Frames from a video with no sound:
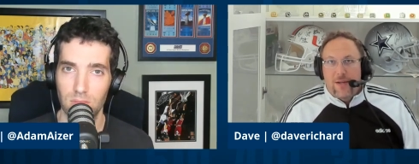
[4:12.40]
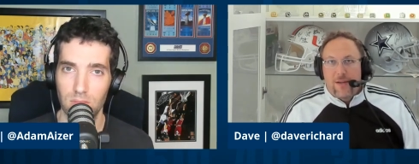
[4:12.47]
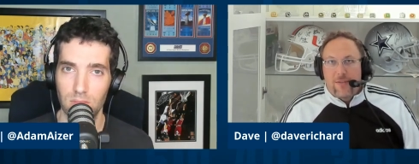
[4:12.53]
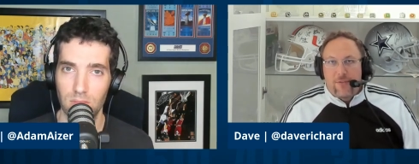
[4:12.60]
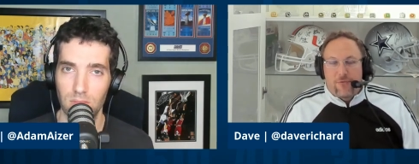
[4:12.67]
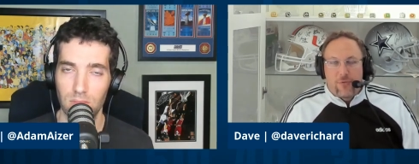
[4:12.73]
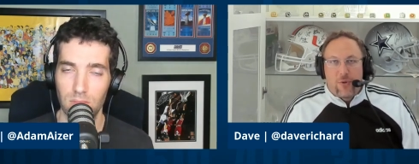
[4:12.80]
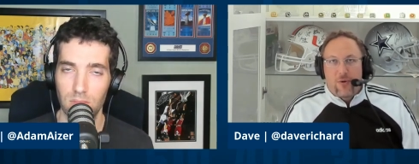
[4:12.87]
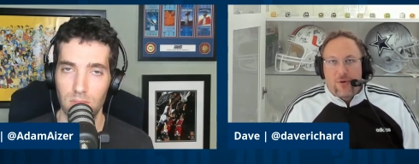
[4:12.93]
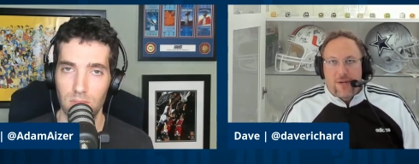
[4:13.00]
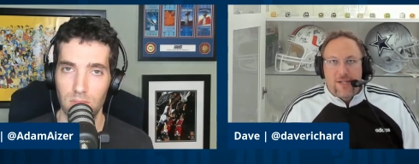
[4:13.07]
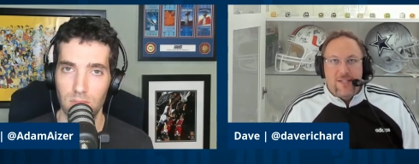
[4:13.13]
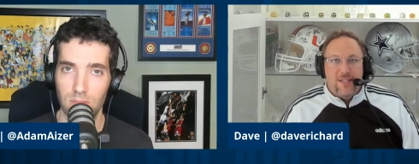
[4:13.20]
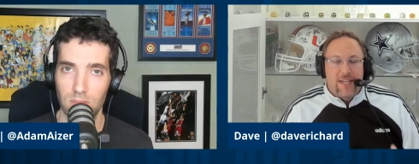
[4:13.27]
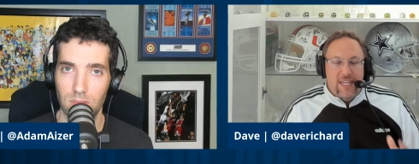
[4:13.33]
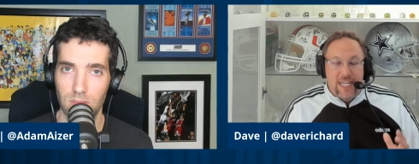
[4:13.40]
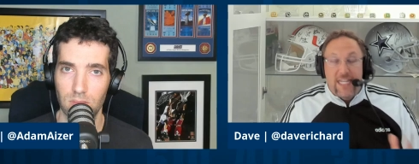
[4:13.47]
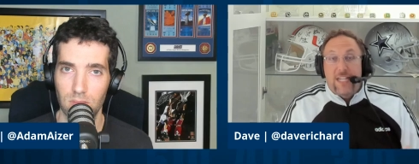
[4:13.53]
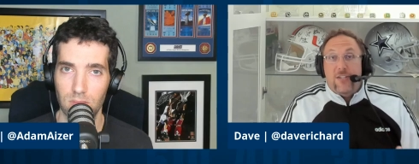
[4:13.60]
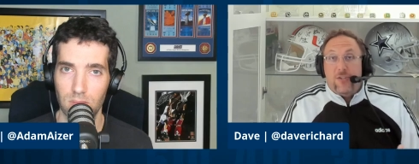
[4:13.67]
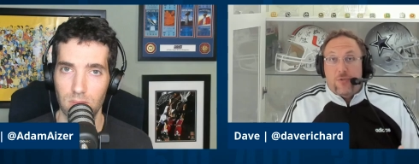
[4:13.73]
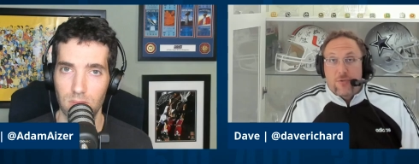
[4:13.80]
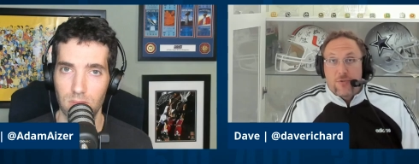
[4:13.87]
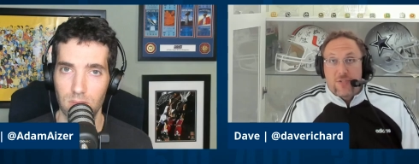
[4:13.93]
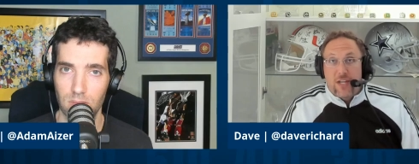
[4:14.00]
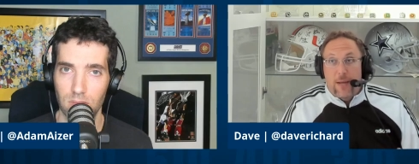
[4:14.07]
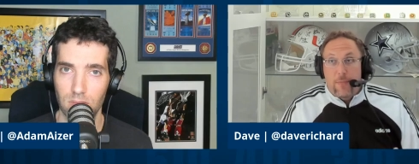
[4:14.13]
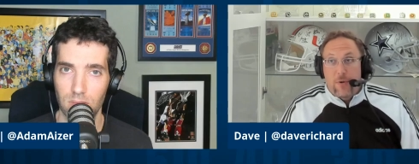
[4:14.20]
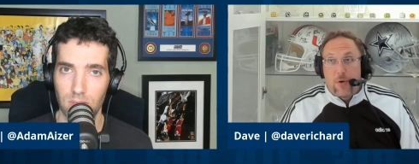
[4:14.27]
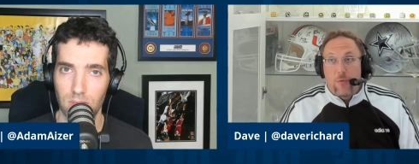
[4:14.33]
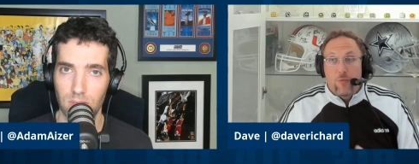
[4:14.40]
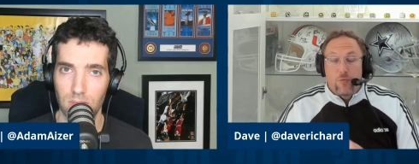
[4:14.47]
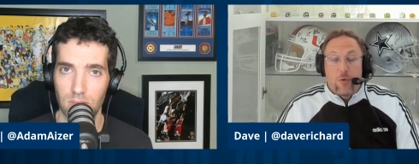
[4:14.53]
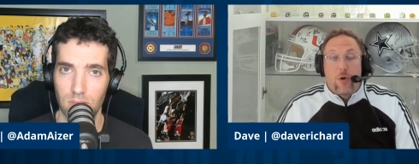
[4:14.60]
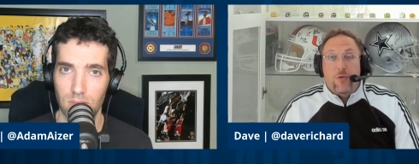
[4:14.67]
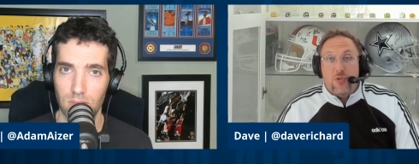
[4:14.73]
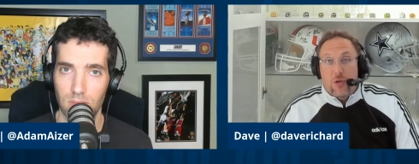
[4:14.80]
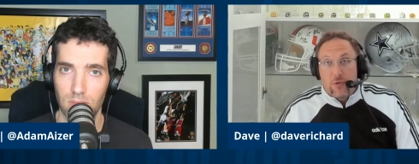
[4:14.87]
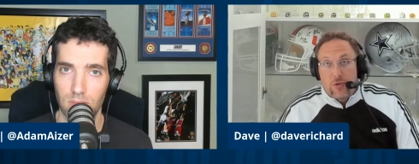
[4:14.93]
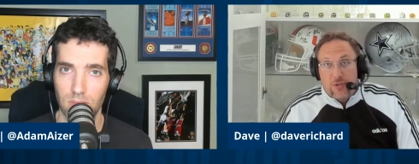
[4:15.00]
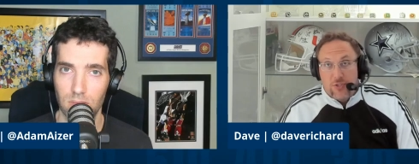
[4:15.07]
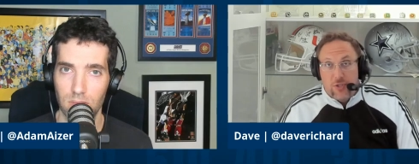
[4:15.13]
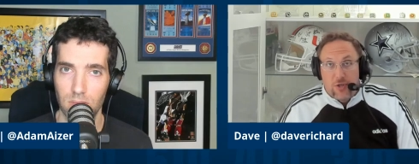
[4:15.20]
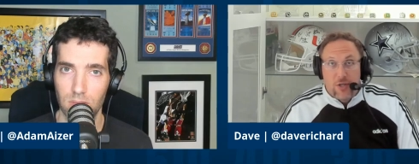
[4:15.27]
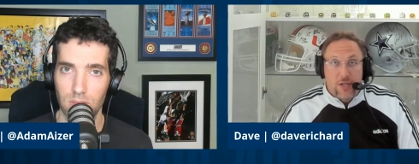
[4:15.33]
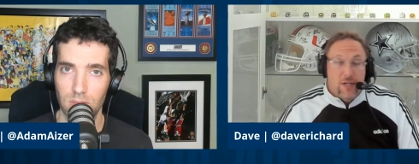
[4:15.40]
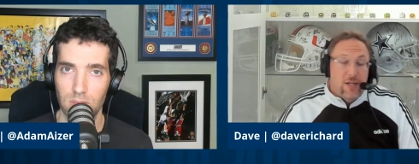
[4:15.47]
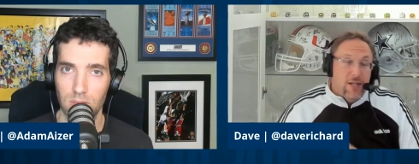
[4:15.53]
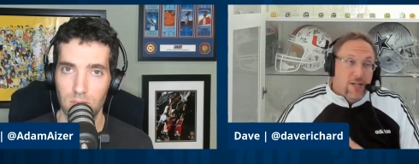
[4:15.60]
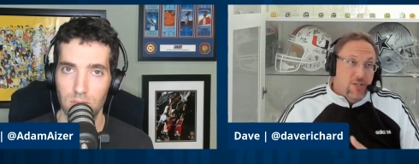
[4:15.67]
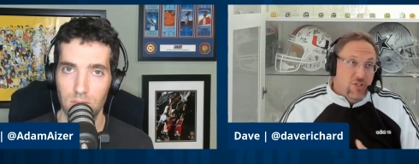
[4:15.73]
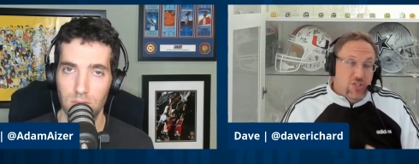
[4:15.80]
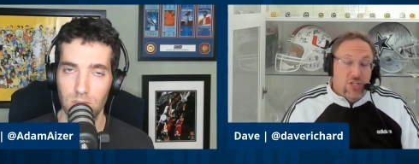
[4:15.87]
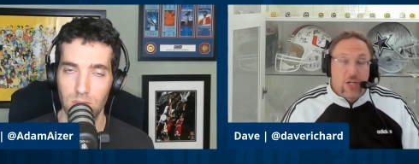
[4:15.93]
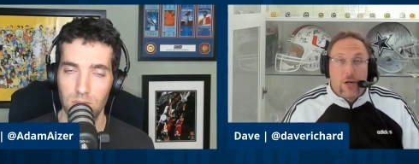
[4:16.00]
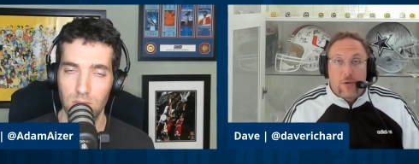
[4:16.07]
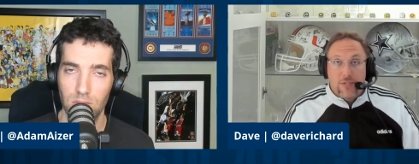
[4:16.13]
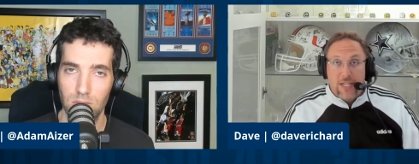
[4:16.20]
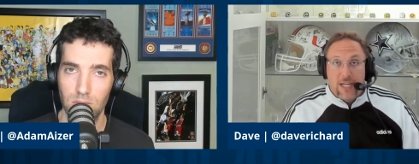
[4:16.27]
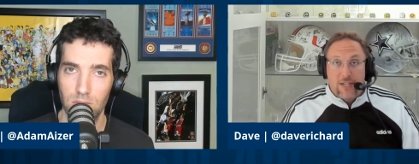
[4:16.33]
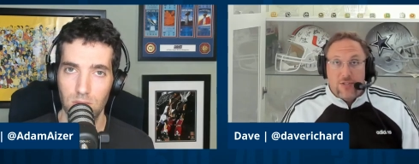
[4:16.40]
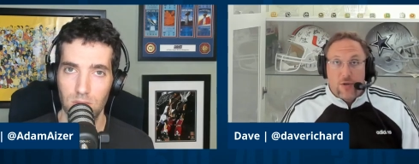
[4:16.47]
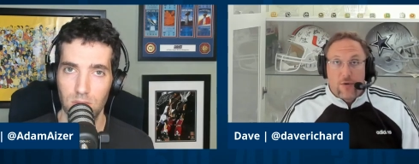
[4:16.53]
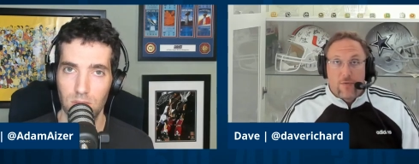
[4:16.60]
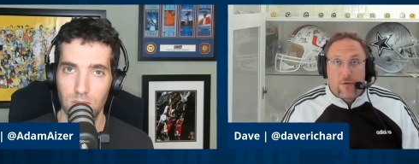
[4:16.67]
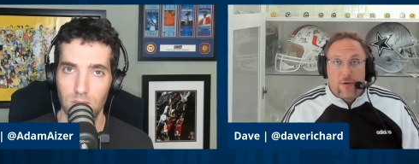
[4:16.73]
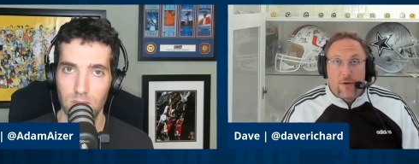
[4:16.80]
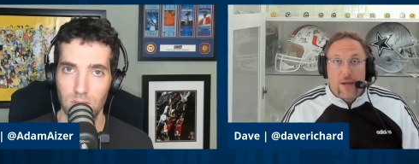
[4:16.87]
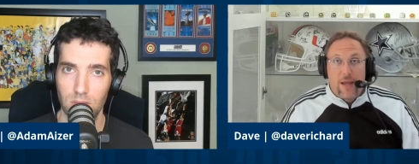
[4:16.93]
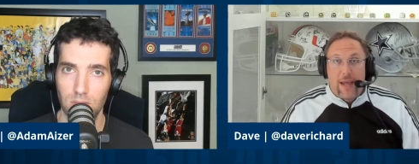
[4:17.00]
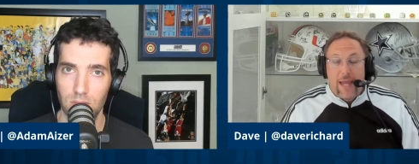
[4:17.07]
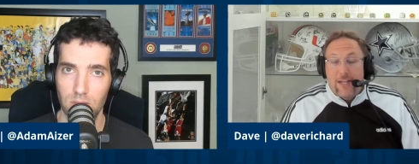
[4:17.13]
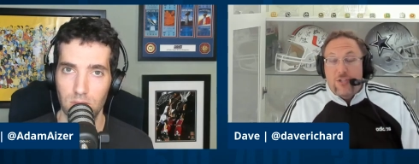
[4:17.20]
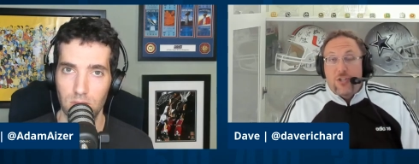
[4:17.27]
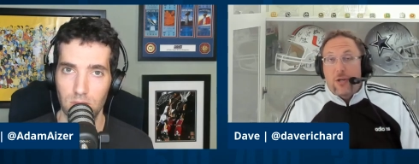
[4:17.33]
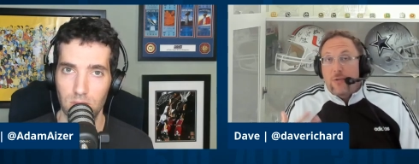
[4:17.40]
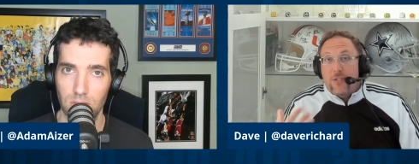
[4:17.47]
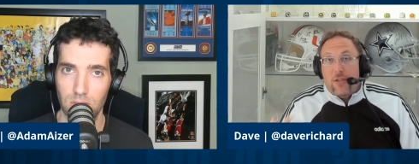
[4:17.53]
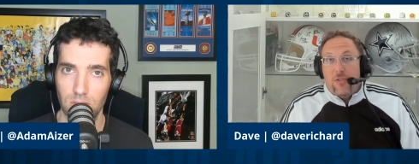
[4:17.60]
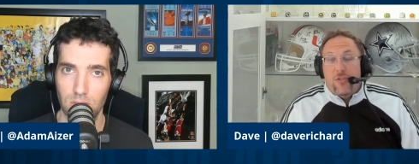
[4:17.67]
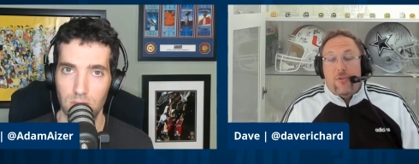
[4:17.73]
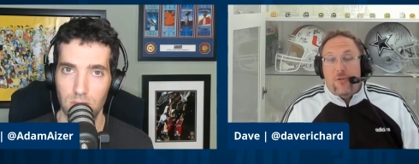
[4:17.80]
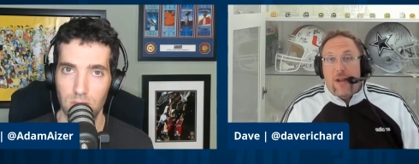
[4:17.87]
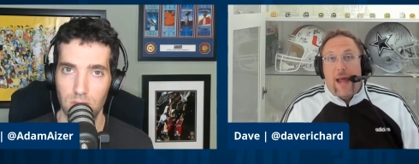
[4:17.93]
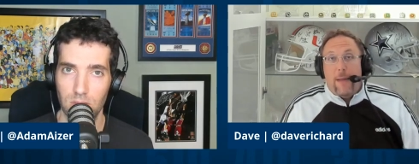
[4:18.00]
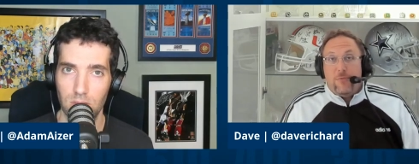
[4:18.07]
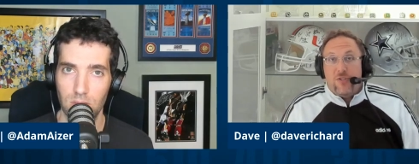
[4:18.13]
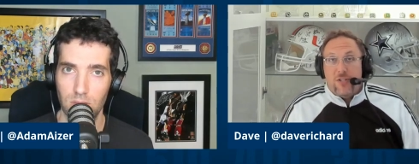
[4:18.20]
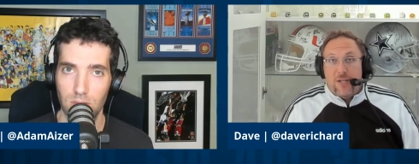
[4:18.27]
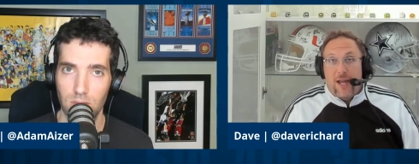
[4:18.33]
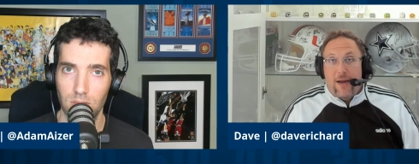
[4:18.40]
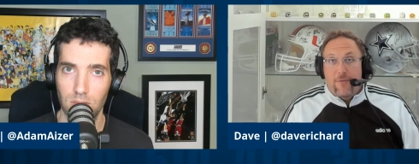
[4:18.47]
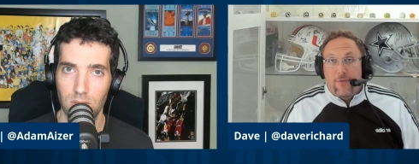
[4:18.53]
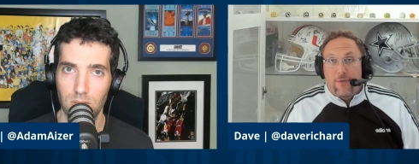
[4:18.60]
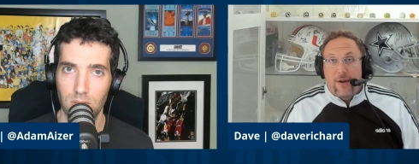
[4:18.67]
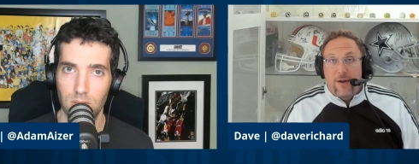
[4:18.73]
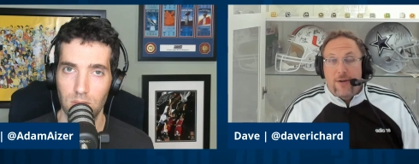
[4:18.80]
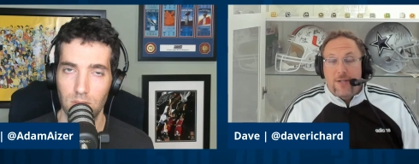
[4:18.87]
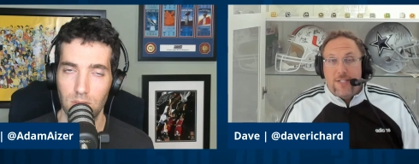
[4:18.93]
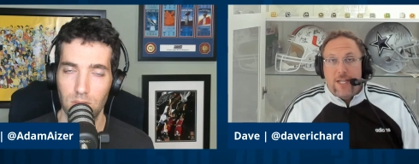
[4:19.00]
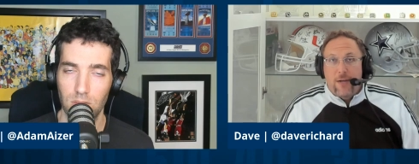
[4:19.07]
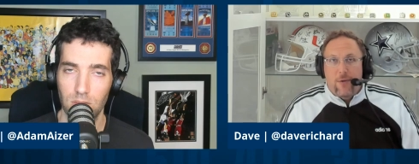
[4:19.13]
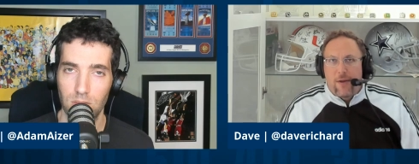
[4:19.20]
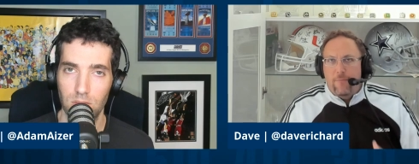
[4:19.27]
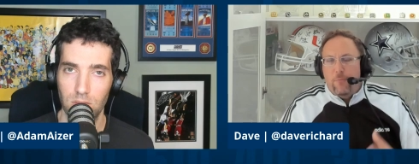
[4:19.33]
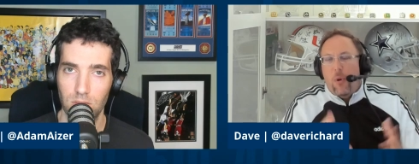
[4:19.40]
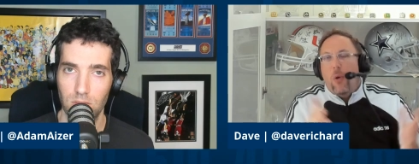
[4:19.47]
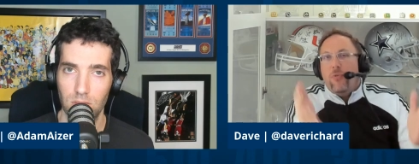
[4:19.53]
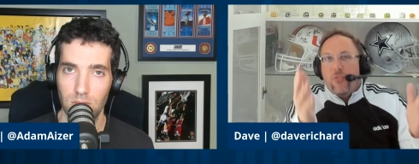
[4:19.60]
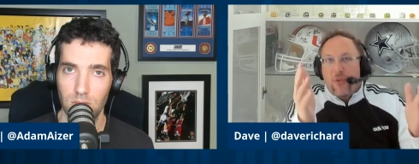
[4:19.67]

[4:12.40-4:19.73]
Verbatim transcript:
Speaker 1: The floor is he screws up, Rojo looks good, Gio takes over, and Gio's a third option now for Arians. Anyway, if both